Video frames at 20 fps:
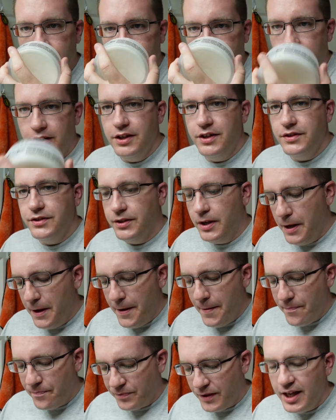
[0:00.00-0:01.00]
Because
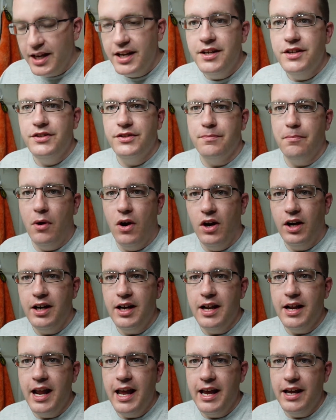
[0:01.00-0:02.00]
uh, it is
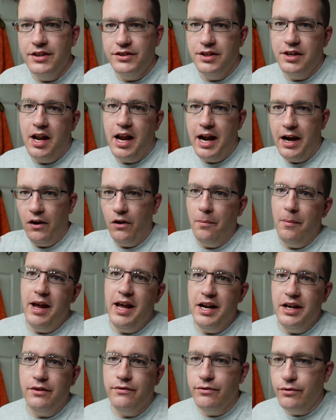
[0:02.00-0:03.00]
marketed as an
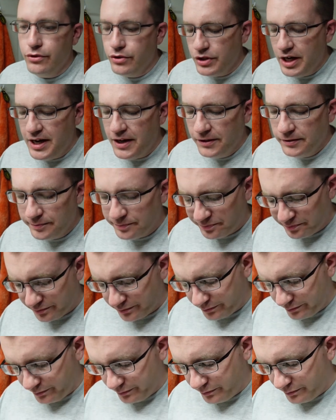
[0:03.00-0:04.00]
aromatic fougere.
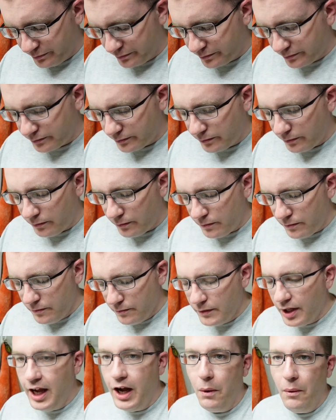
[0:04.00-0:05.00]

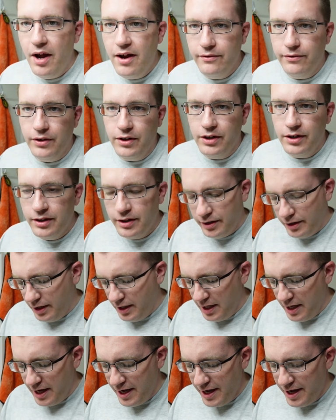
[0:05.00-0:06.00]
However,
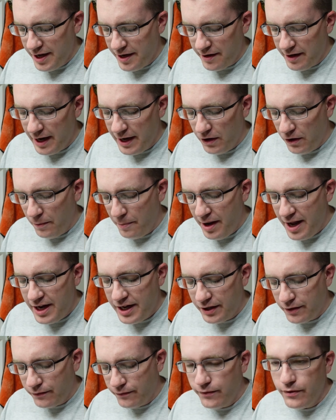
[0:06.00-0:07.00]
uh,
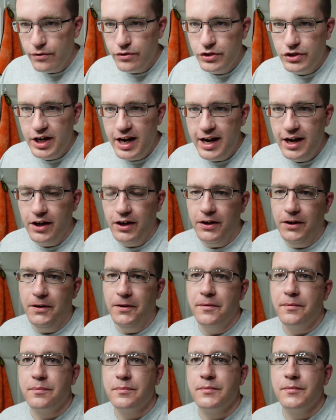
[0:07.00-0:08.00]
aromatic
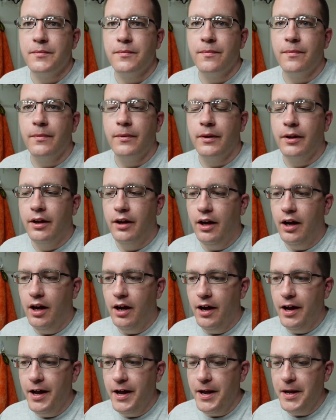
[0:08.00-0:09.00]
fougere
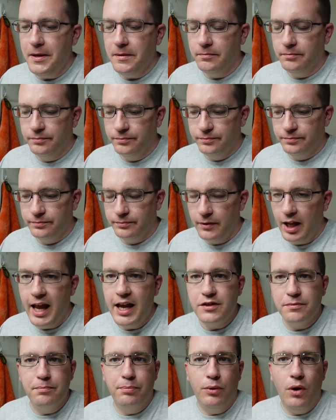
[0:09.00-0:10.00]
uh,
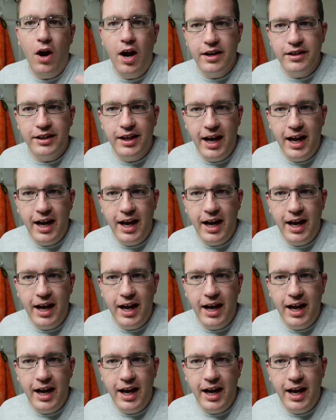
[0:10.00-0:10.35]
has broad